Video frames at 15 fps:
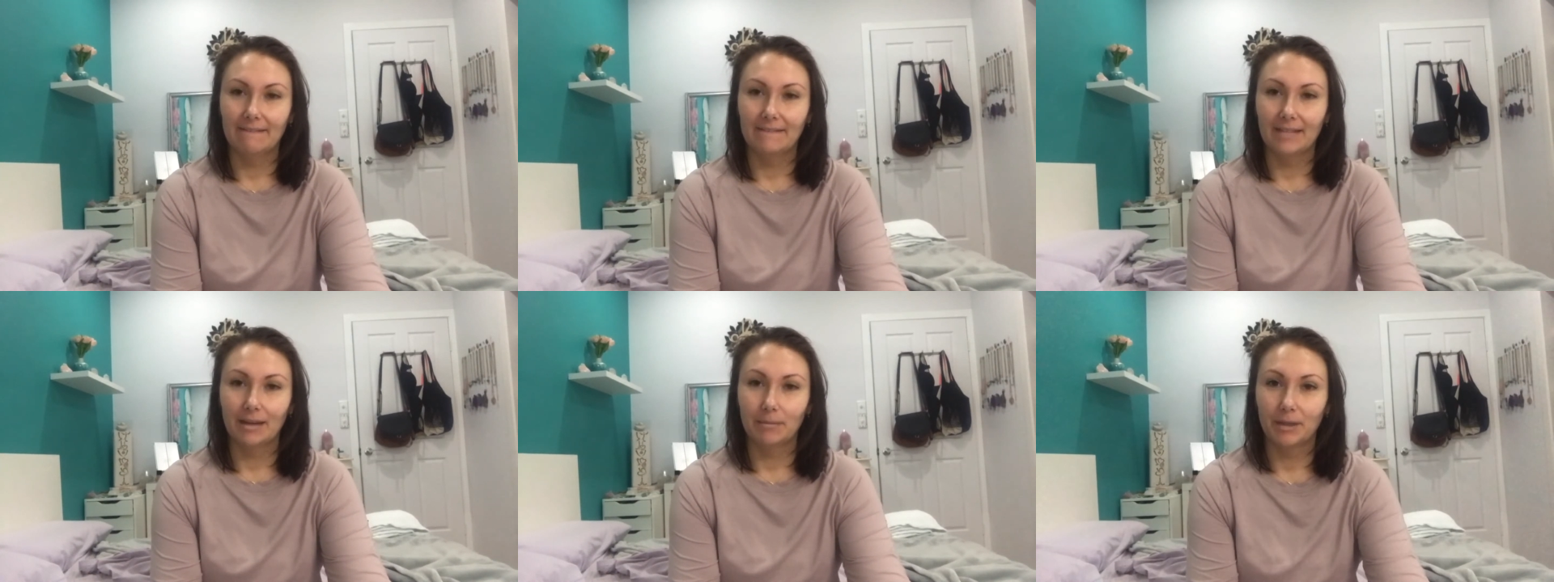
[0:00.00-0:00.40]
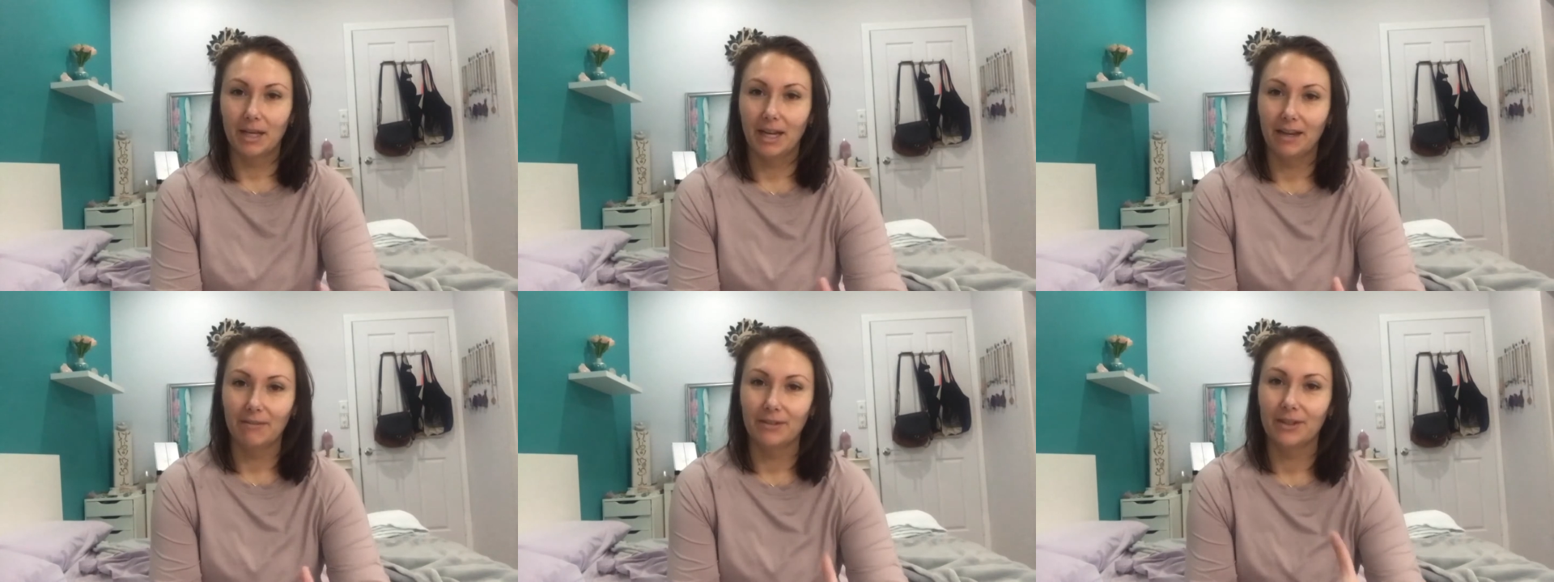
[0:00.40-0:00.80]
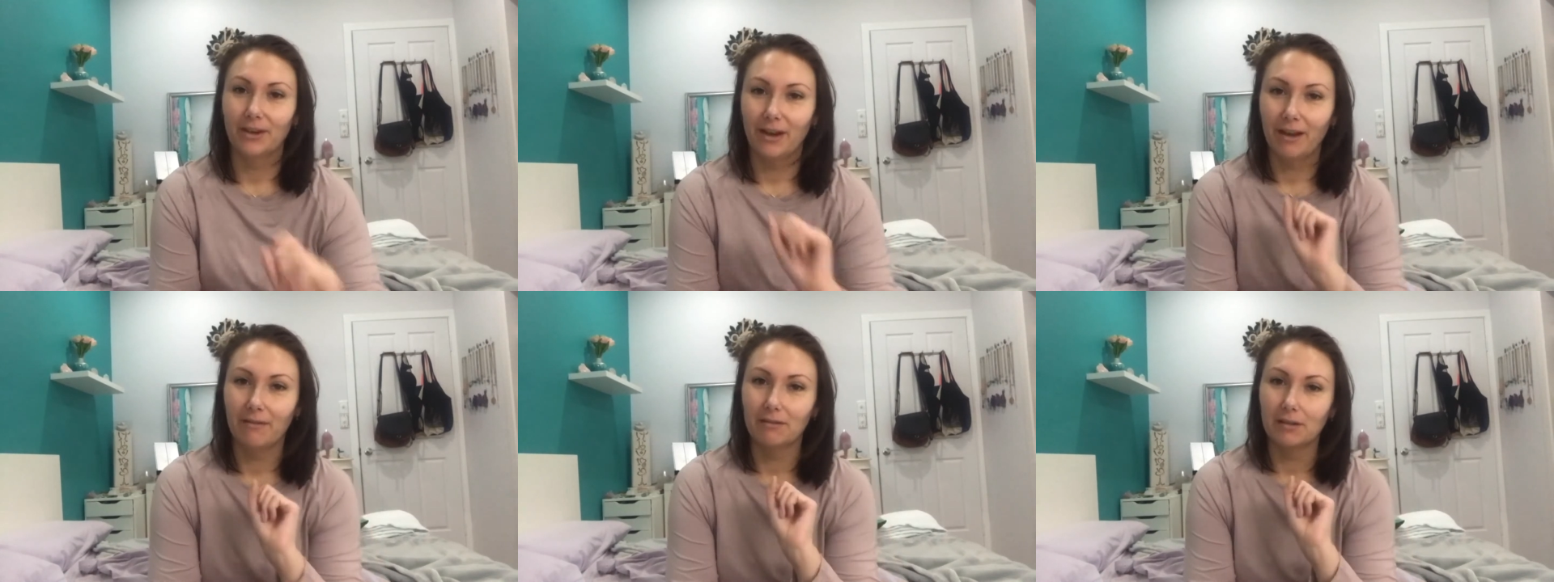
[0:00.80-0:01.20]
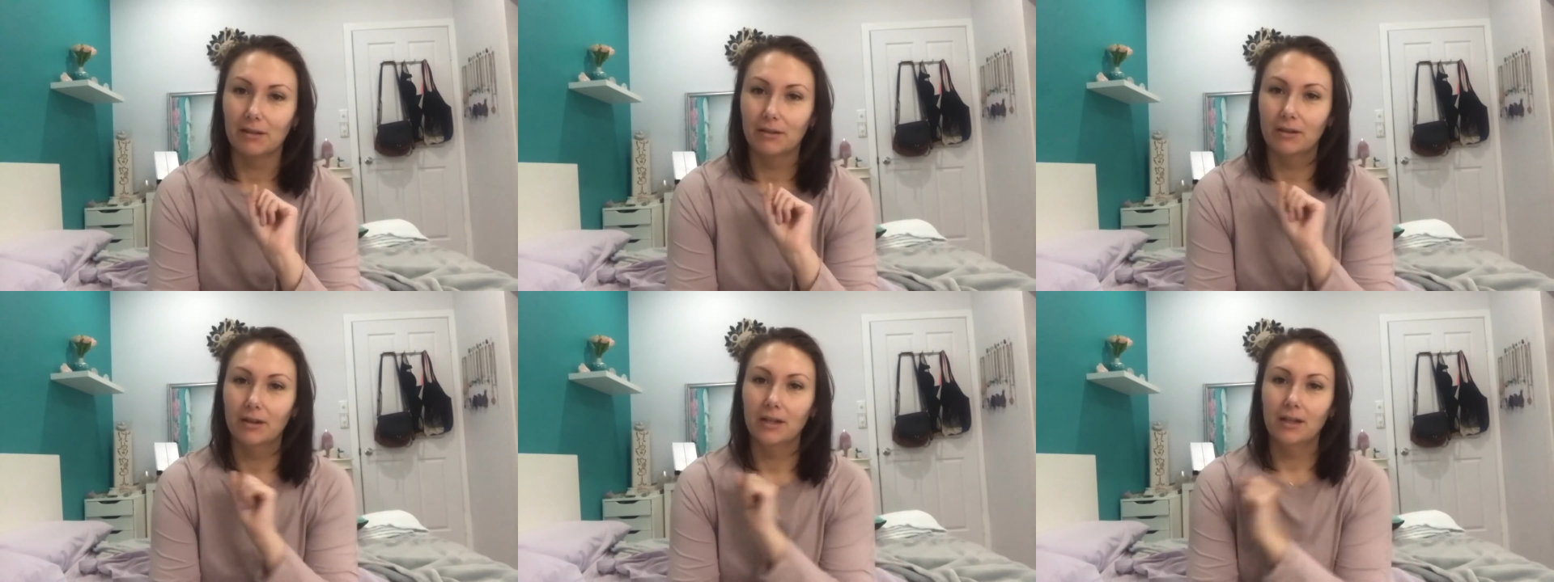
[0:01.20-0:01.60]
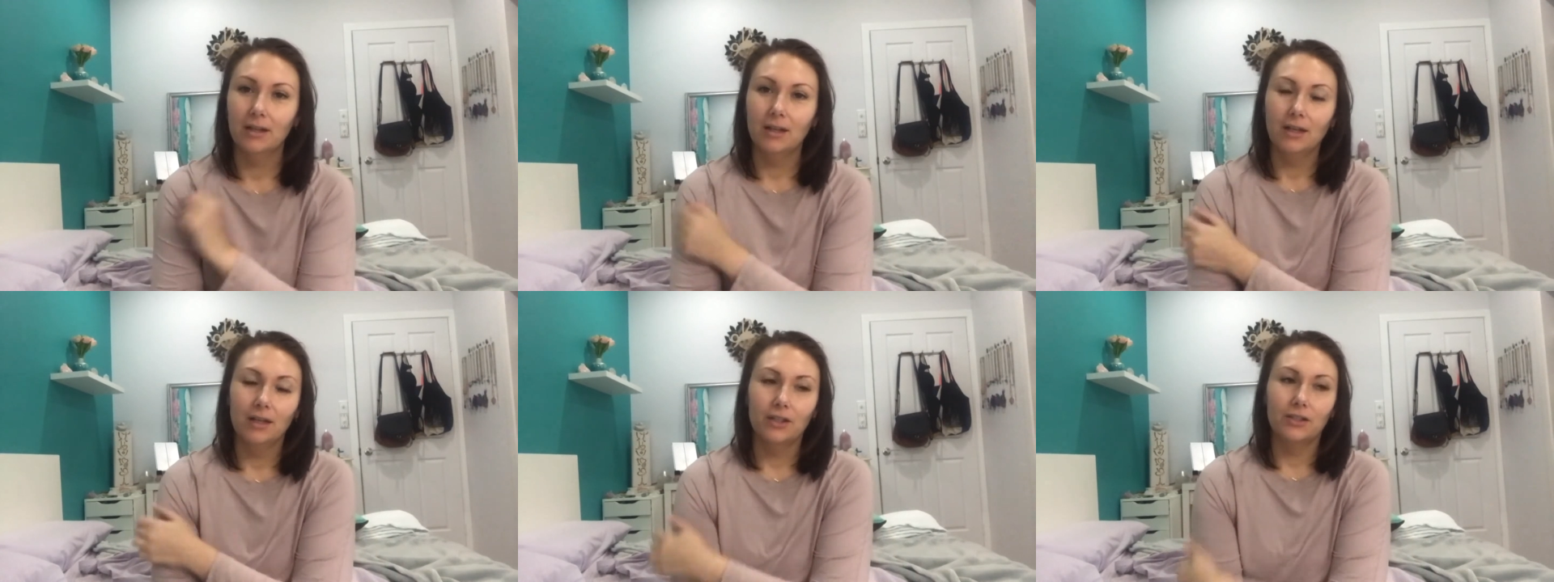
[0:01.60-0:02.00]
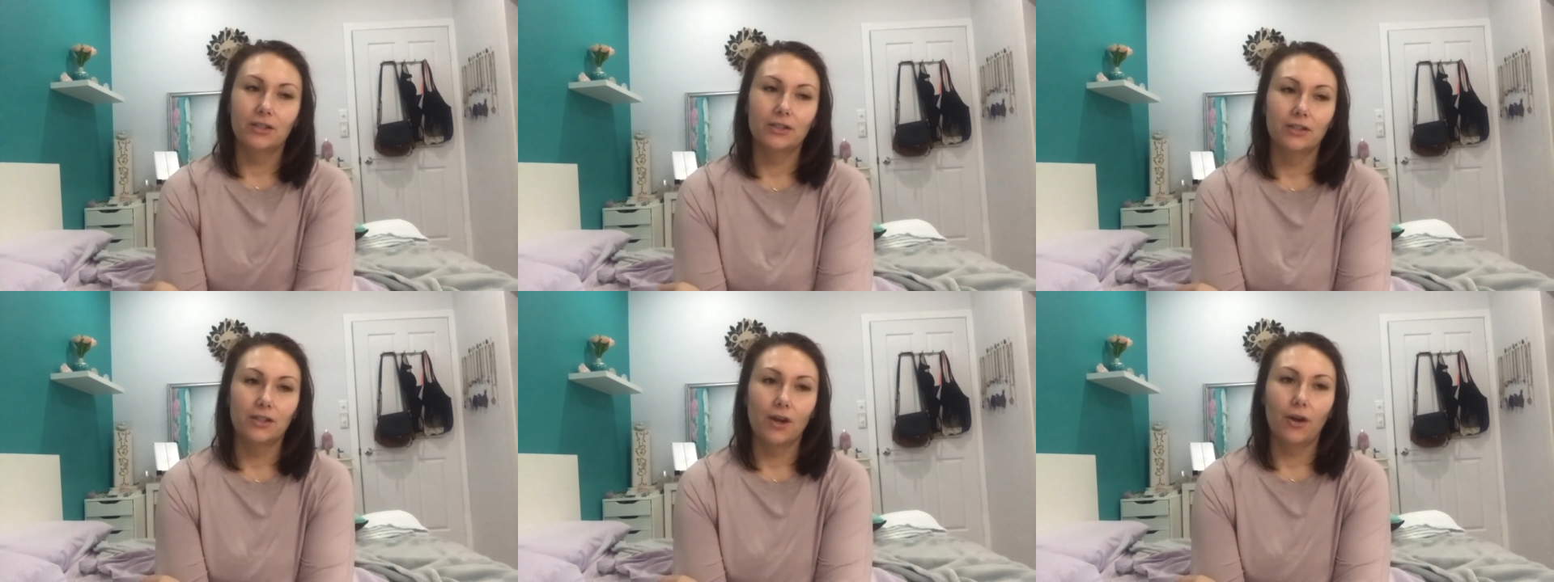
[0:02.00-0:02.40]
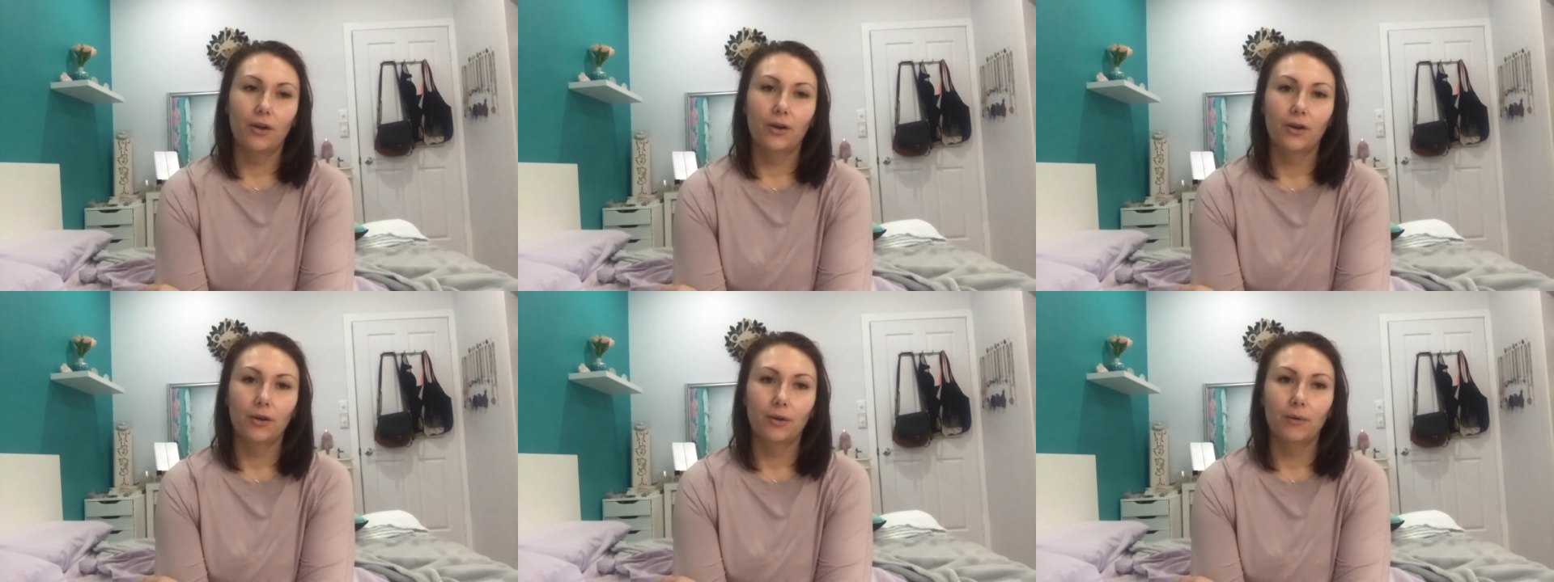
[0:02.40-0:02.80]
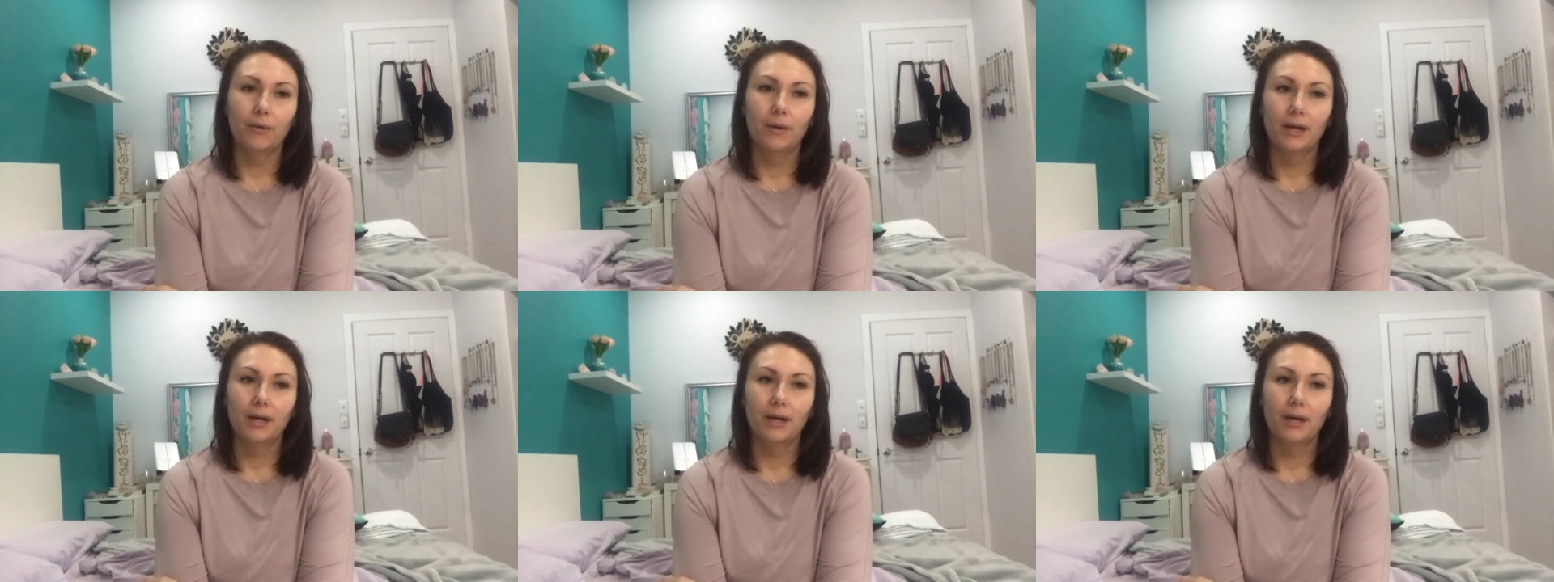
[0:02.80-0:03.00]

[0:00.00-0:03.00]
I'm gonna have to go have a look. So